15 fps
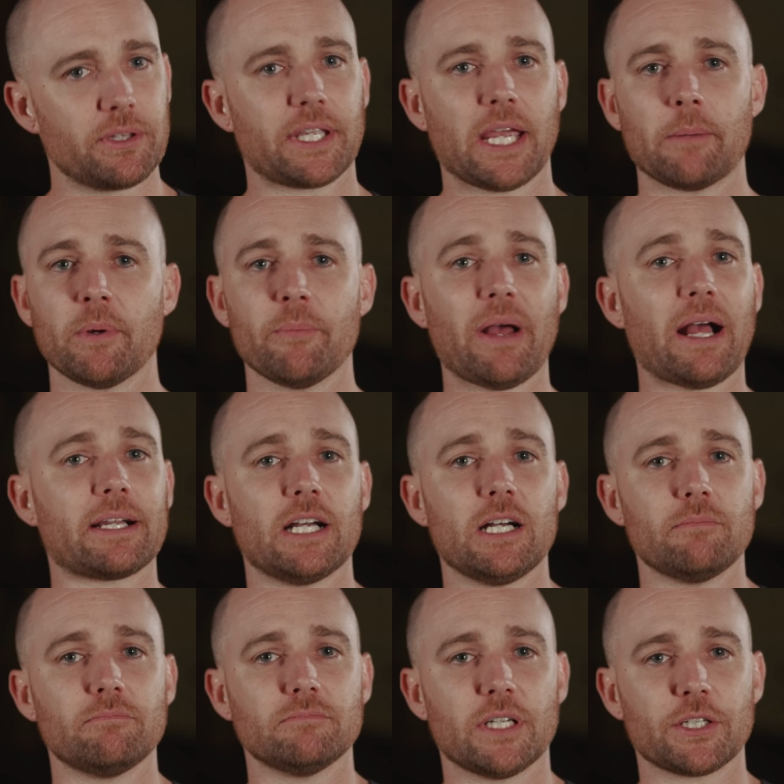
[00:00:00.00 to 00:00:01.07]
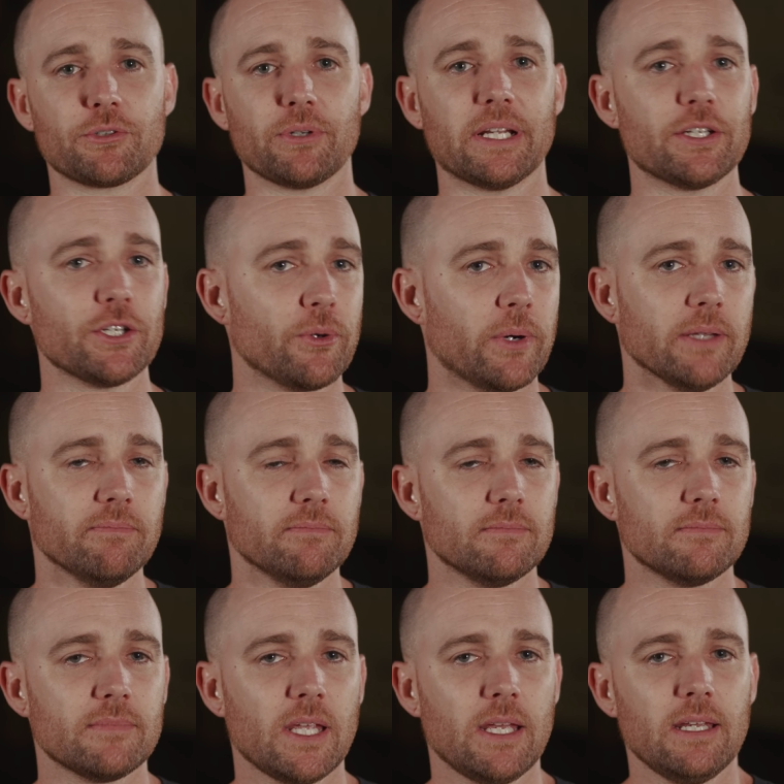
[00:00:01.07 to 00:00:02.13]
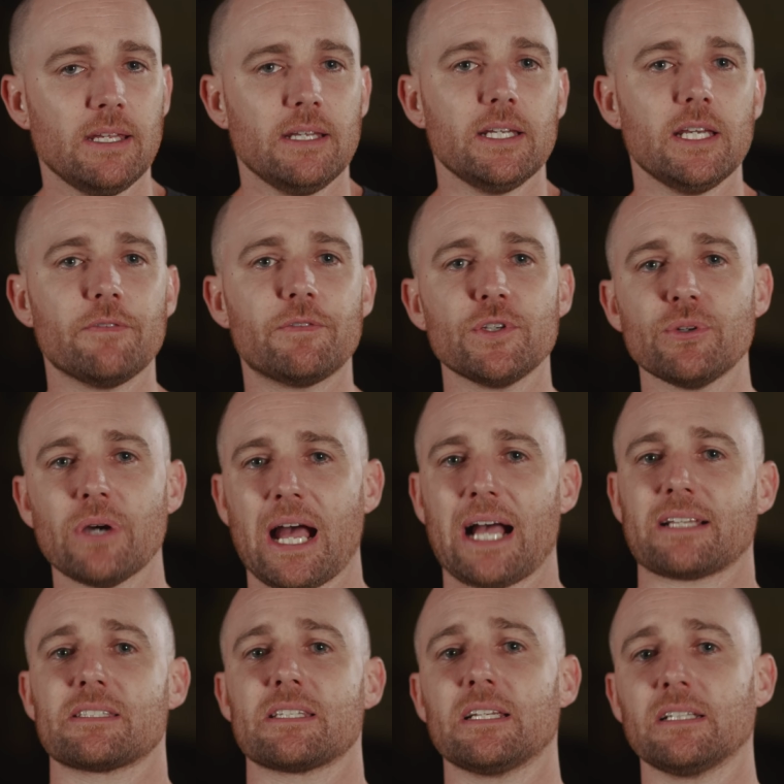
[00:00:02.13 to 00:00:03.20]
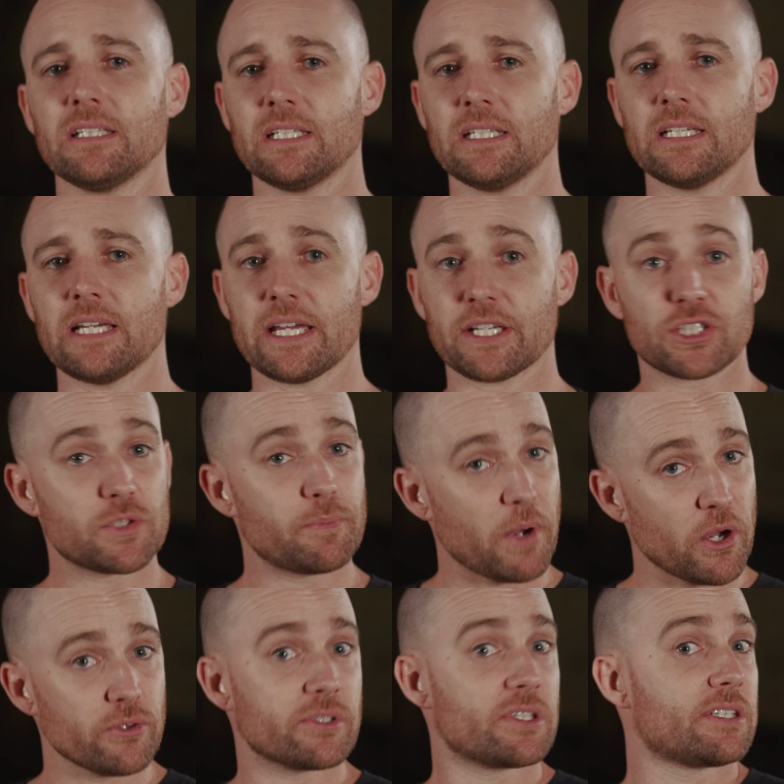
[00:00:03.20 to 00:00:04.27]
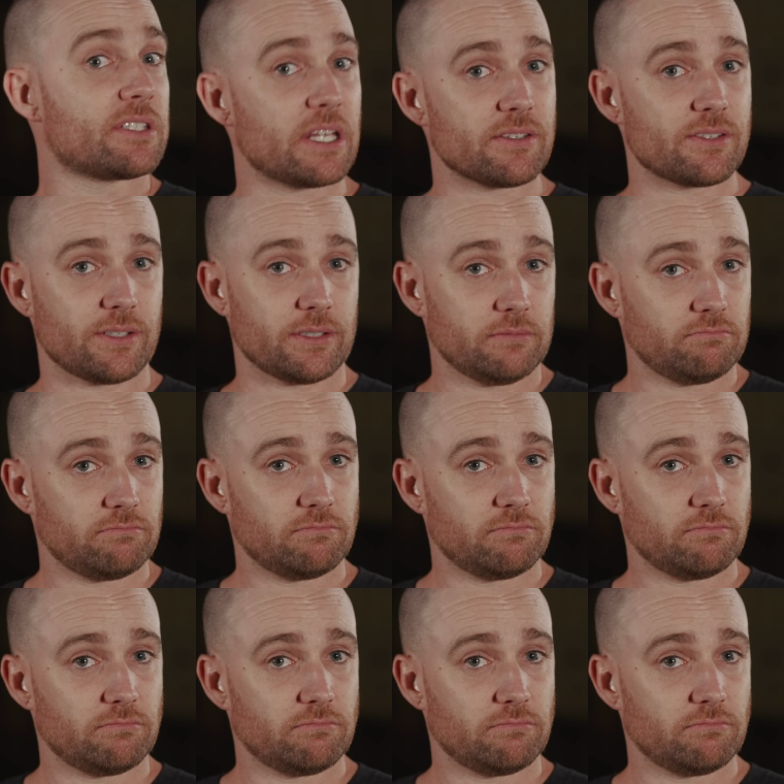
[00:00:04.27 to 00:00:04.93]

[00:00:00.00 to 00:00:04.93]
the camera back up and create a new one. If you accidentally expose the sensor,